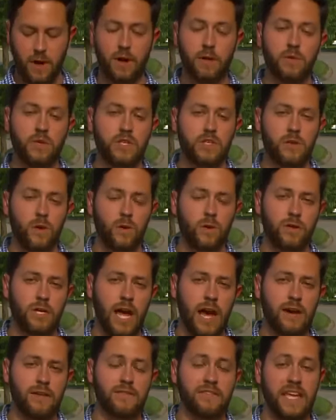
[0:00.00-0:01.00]
car was
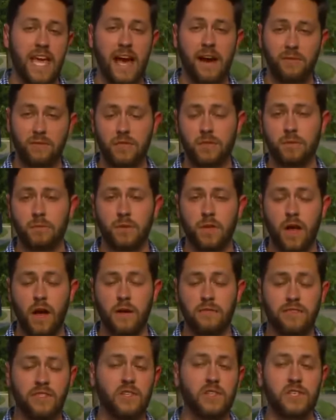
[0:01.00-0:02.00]
stolen out of Council
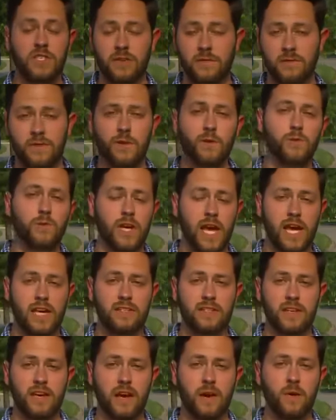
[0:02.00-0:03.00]
Bluffs just a few
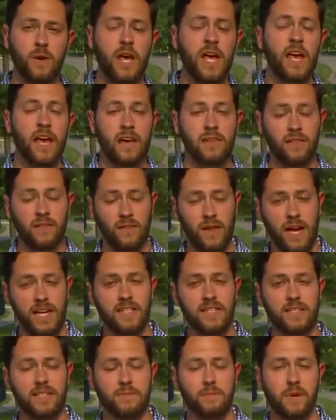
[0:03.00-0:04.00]
days ago, and the
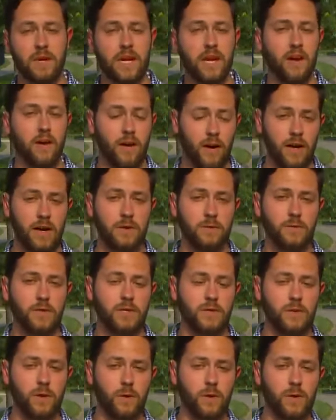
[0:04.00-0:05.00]
license plate on it
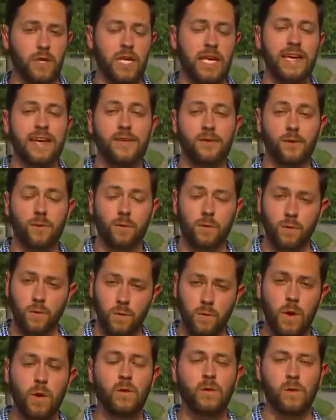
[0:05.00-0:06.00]
was stolen here
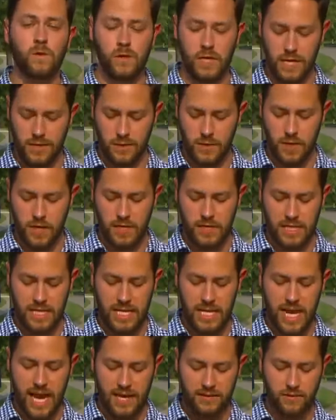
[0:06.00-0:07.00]
locally just
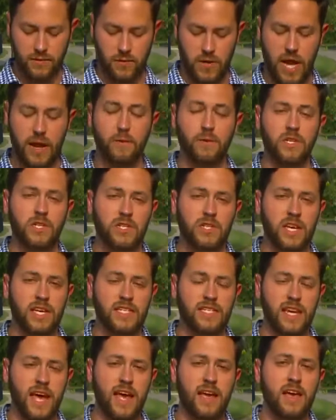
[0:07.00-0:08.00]
yesterday, which they
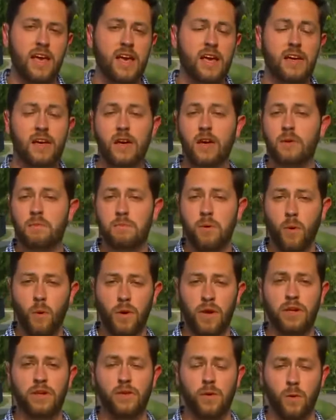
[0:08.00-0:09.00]
say could
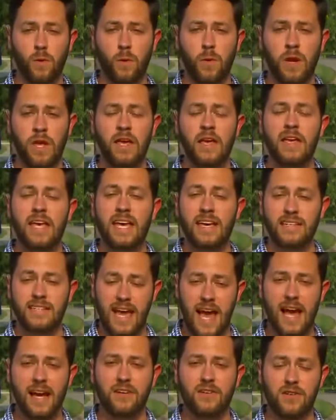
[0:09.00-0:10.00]
point toward his
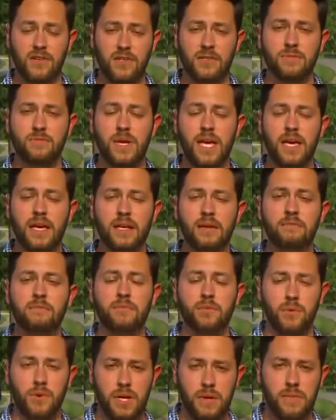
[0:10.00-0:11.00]
actions being
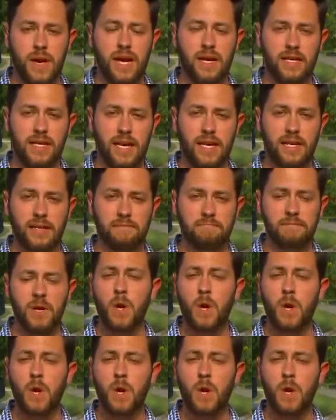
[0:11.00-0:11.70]
premeditated.